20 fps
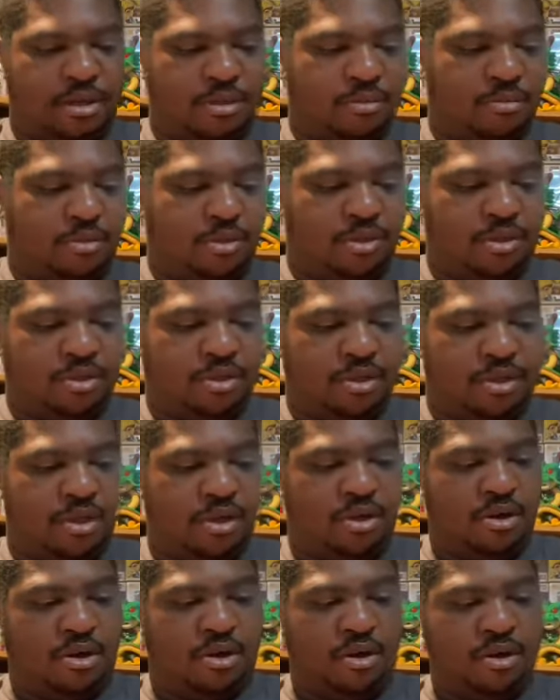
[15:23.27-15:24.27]
We'll do the
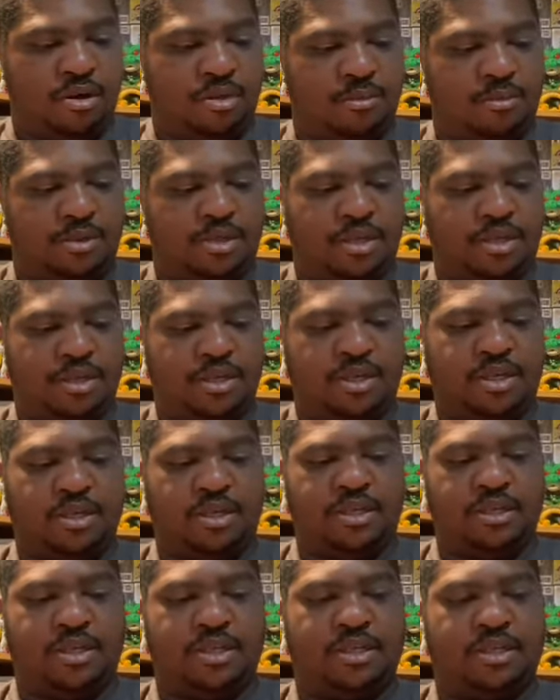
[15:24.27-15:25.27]
arms.
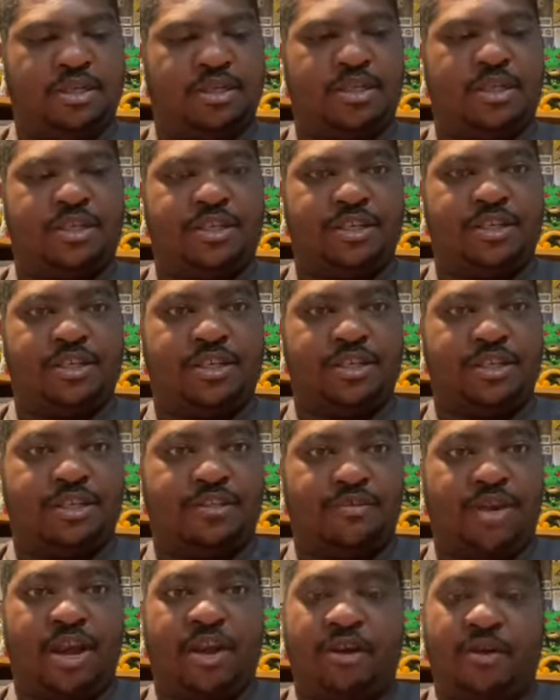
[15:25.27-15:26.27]
This is clearly the
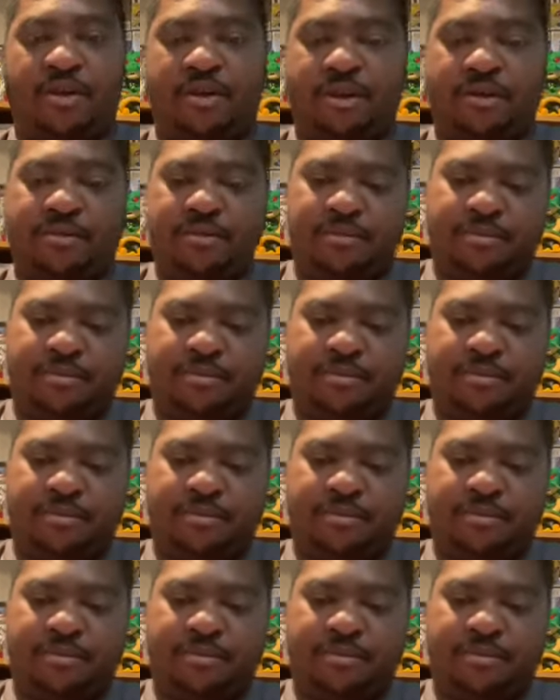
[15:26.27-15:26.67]
right arm.